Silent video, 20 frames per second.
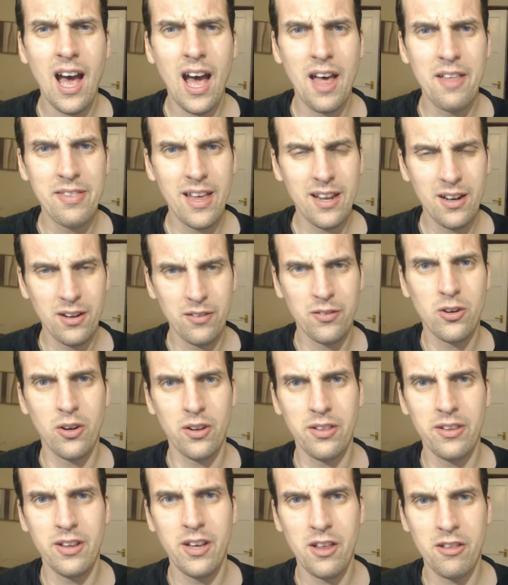And then I've
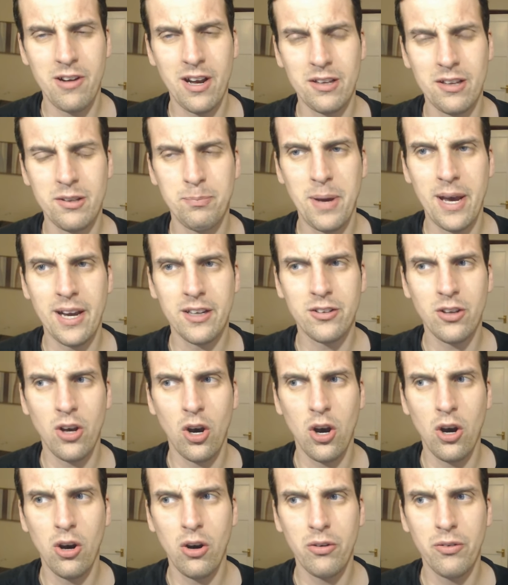got the other aspect
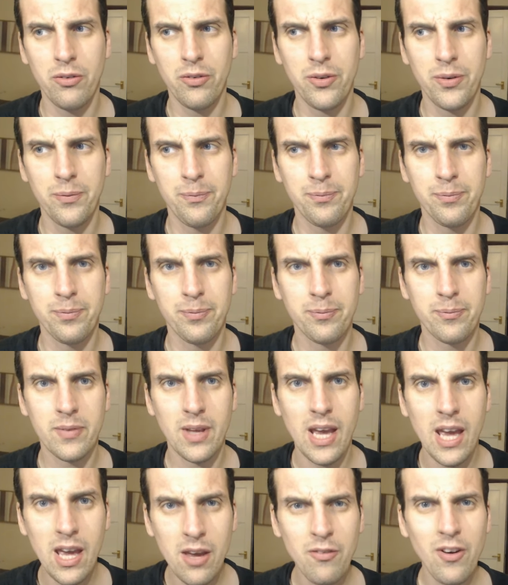of,
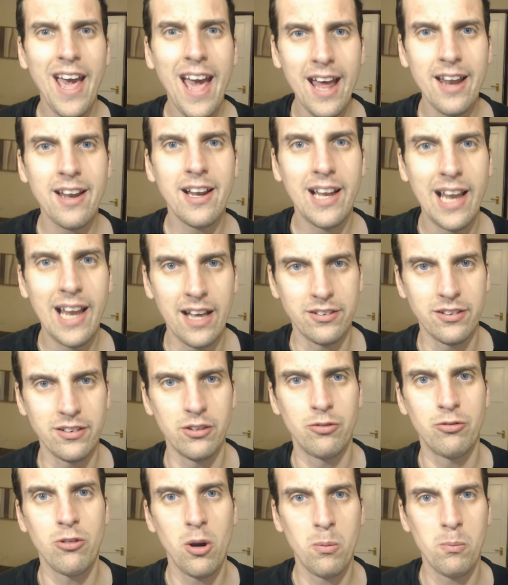if I had a
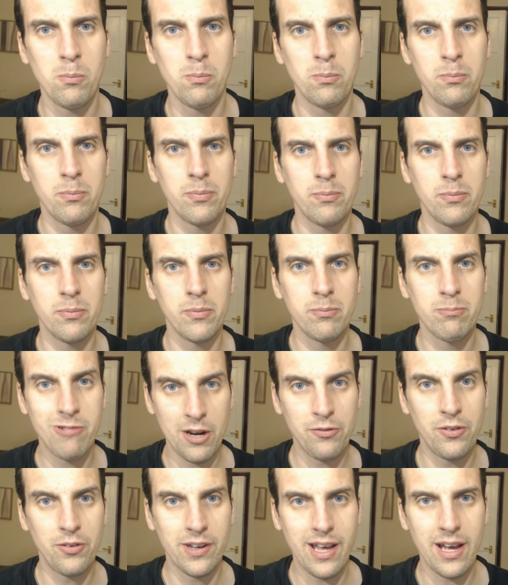letter from
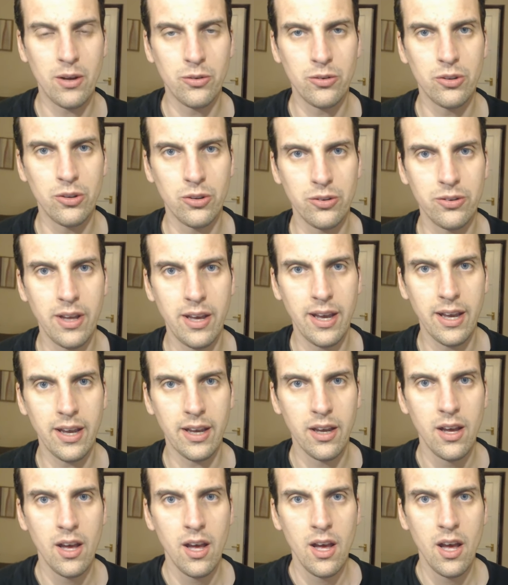Bradford Council
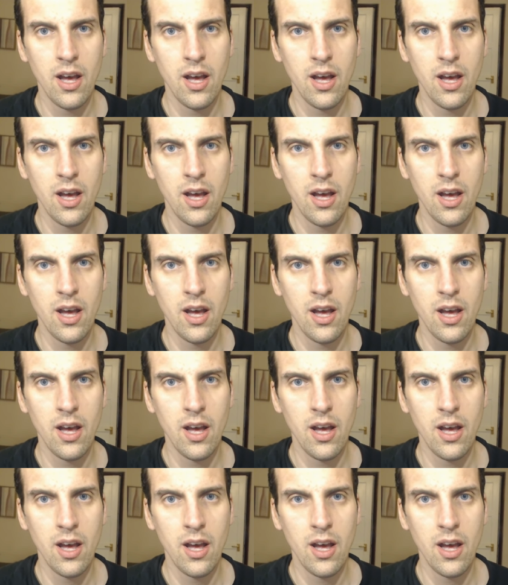saying,